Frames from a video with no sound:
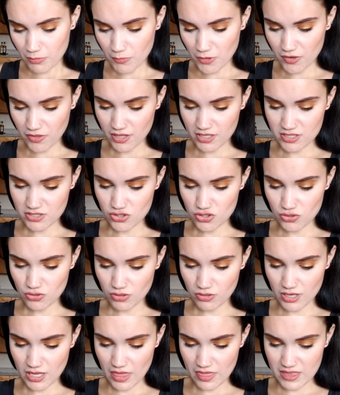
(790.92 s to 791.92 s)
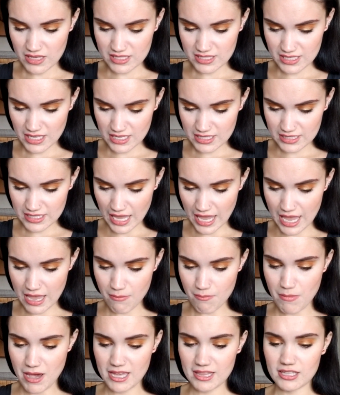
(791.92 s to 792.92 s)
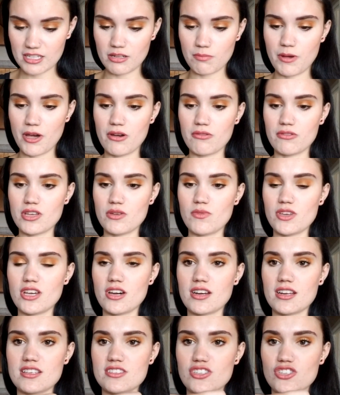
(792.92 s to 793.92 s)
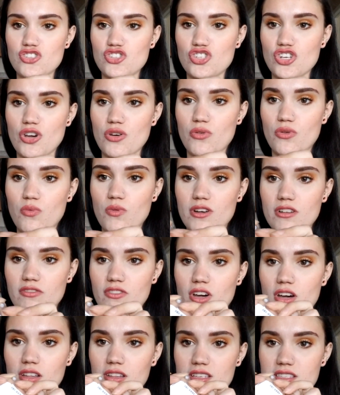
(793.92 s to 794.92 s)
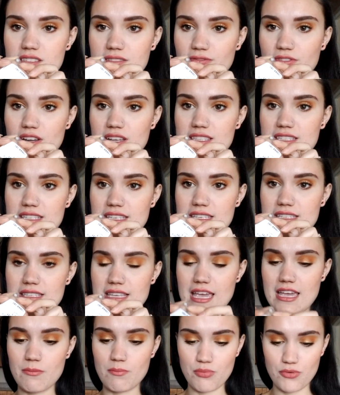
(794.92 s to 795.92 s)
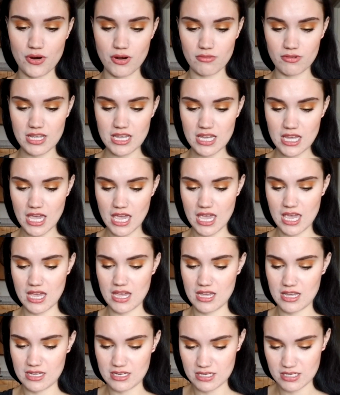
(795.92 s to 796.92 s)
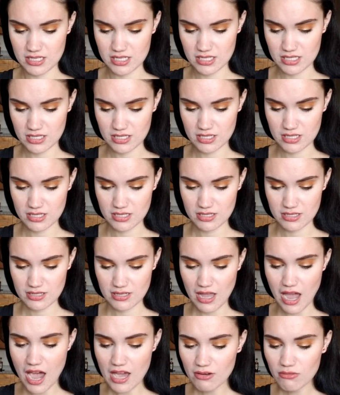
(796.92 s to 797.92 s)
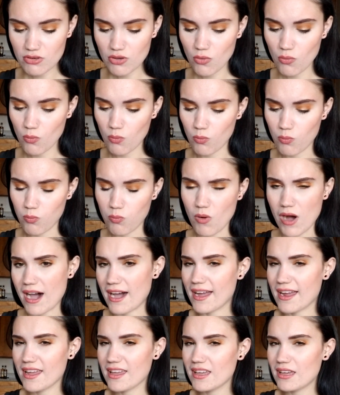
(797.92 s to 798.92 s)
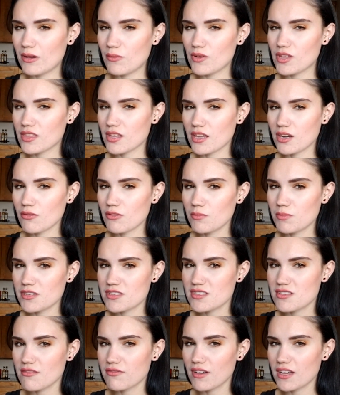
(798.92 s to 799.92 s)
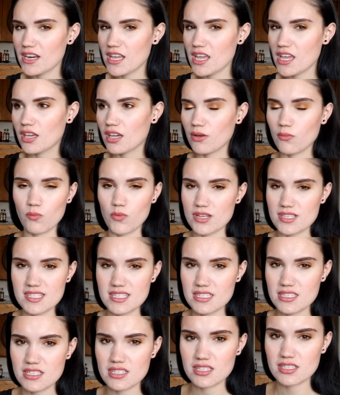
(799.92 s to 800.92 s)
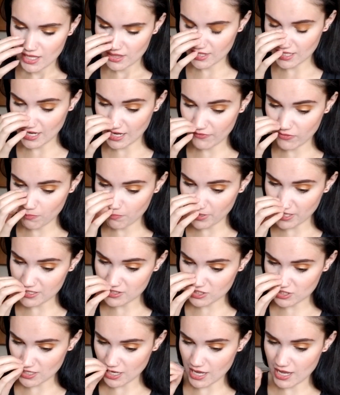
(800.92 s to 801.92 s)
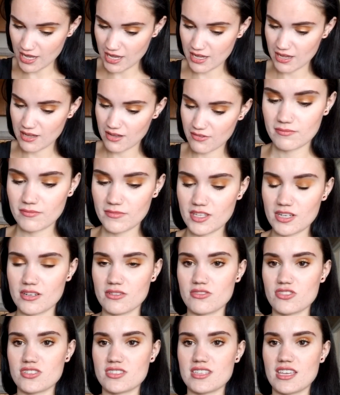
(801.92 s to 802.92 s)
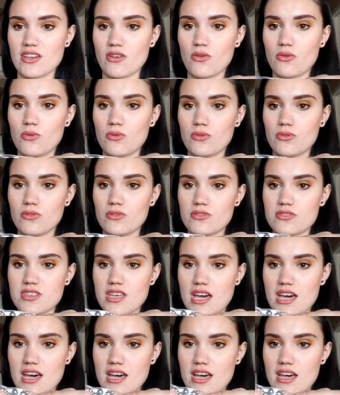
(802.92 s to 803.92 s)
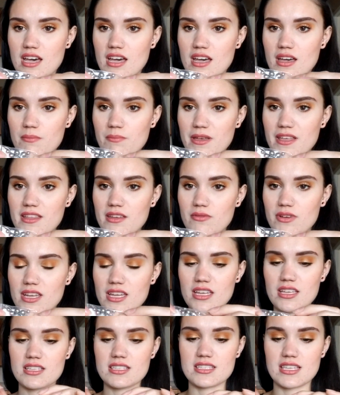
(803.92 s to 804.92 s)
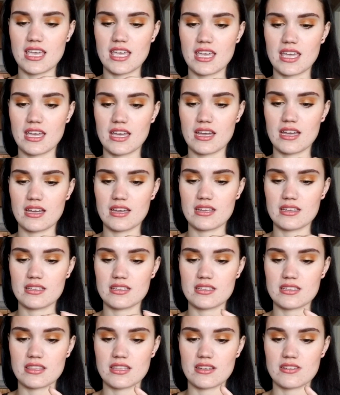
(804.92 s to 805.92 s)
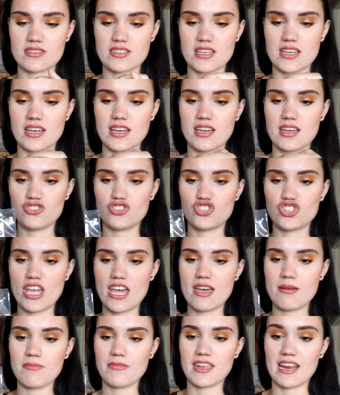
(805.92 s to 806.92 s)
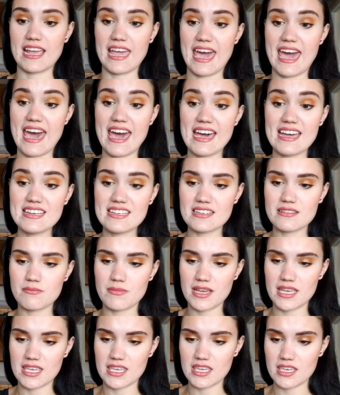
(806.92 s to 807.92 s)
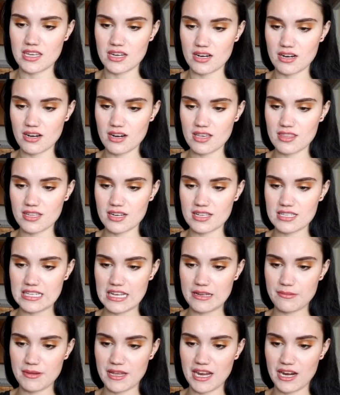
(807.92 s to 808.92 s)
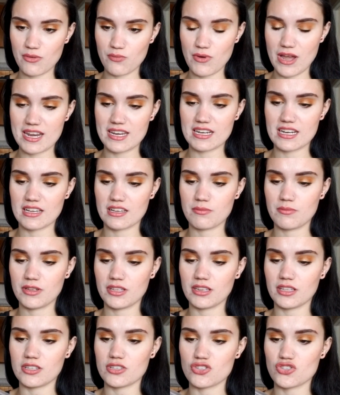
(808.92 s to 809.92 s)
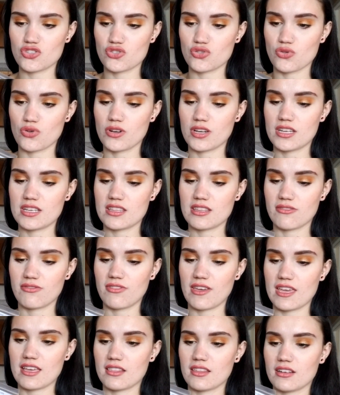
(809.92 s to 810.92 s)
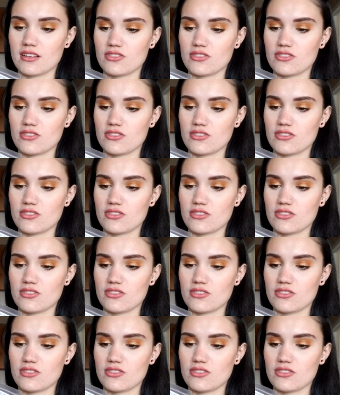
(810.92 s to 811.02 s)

more things of jewelry. This is a My Little Pony. We got it as a joke. One of Colin's friends is a brony, and I don't know why we thought it would be so funny. It wasn't. Then I have a bunch of, you know, just like old belly rings, and there's a gem that I had in my ear, and then I dyed my hair red and it completely destroyed the fake little